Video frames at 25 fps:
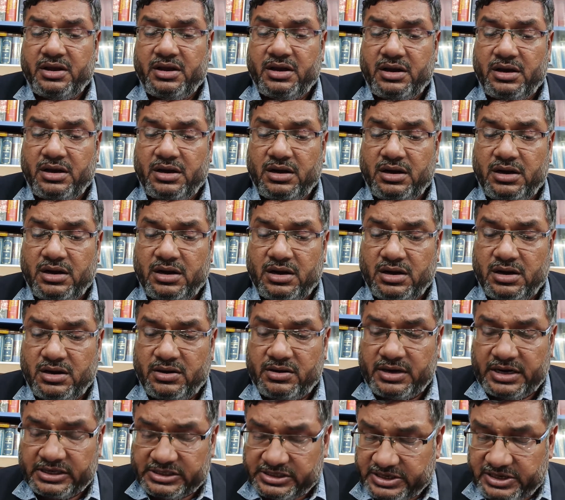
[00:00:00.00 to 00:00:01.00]

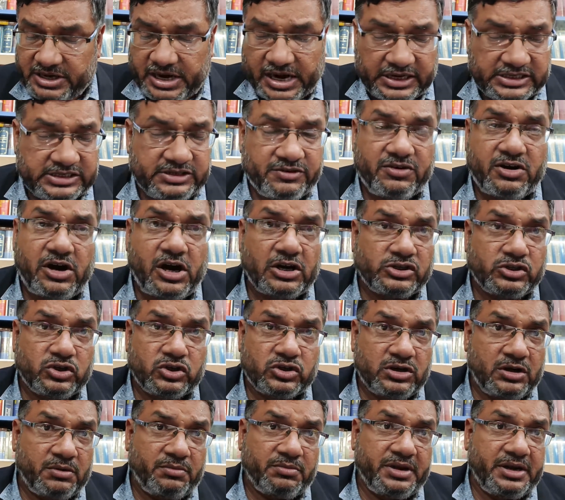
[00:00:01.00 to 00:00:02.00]
will also
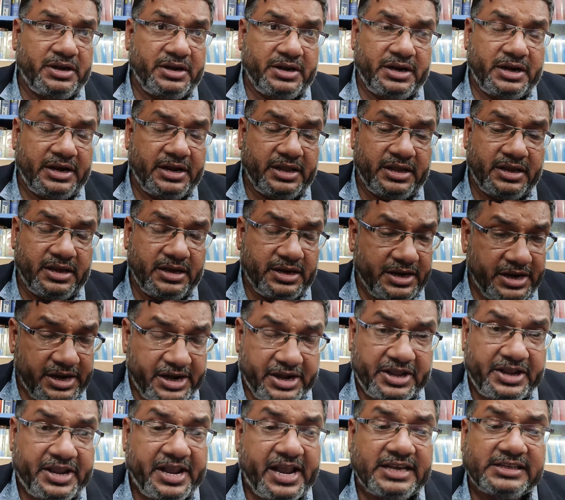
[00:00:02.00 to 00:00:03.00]
come in
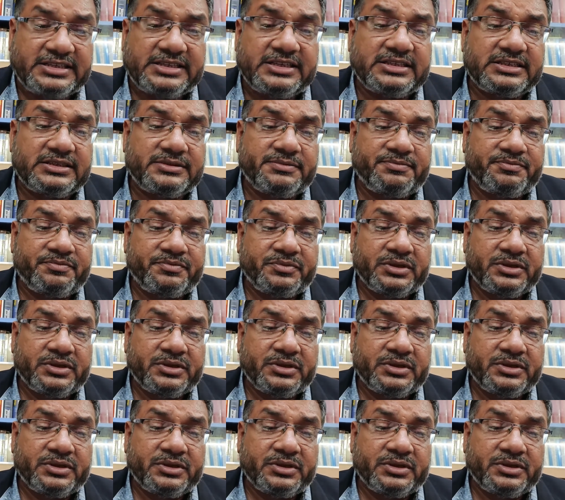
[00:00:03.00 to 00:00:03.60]
any cases.